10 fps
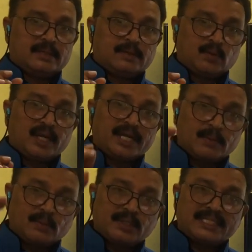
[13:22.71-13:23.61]
going
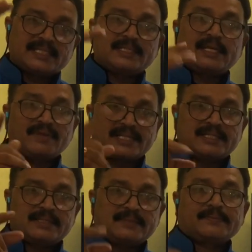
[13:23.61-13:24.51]
out to the cervix,
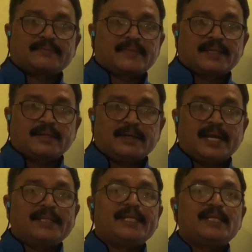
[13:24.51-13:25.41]

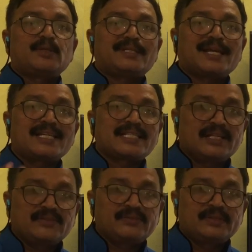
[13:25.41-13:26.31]
and there is no chance of